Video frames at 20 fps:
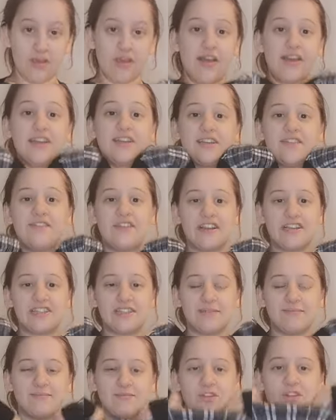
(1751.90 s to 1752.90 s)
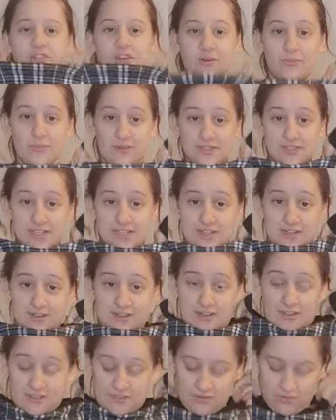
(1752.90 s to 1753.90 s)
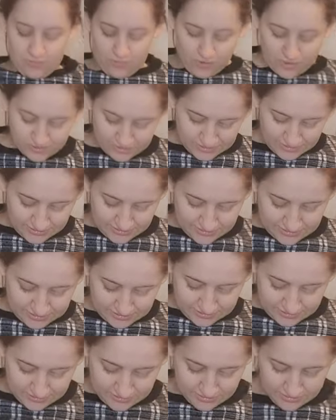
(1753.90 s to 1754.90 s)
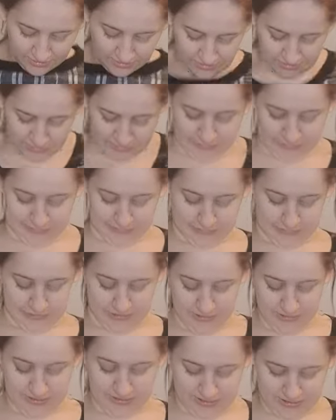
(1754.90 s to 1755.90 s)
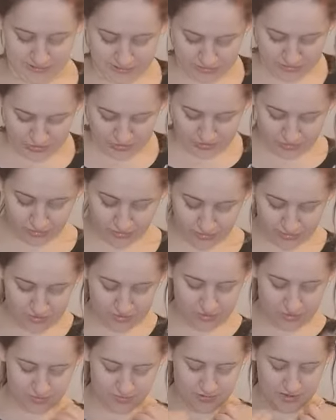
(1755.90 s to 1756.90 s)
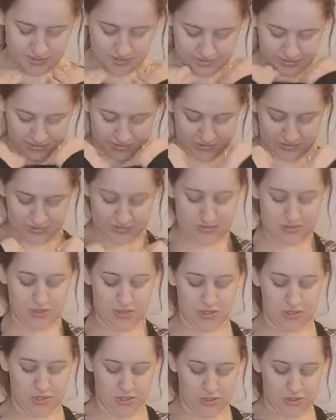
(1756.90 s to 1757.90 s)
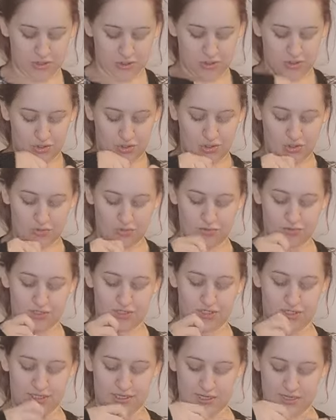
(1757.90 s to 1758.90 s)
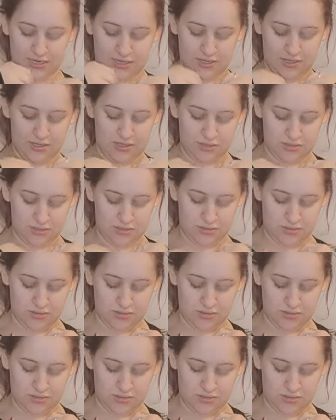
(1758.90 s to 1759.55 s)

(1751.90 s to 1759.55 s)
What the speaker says: I need to fix it. Hold on, one second, guys. One second. She is trying her best to do what she can.